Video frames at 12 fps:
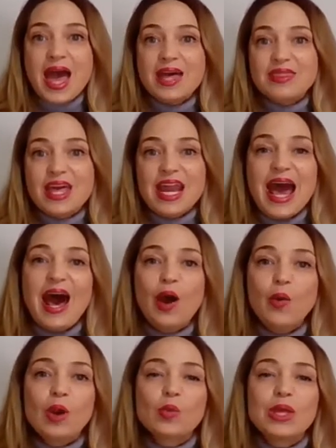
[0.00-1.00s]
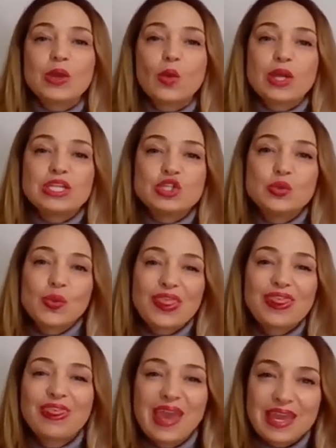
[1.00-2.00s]
And then how are we going to
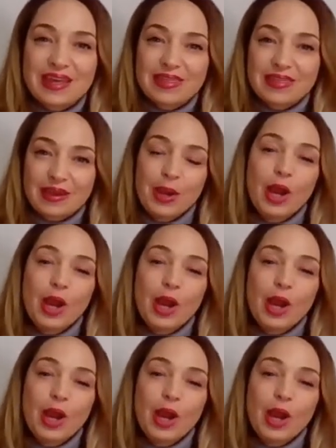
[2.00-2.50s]
thank them?